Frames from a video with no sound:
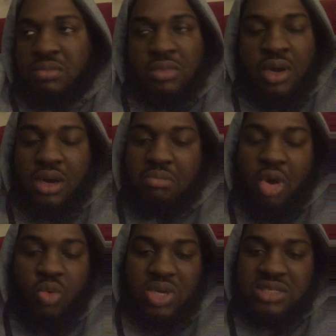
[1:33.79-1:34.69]

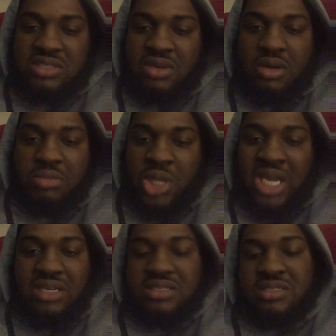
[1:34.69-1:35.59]
on his
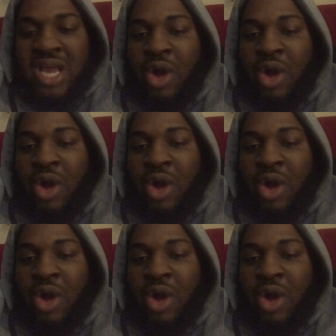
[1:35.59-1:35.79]
latest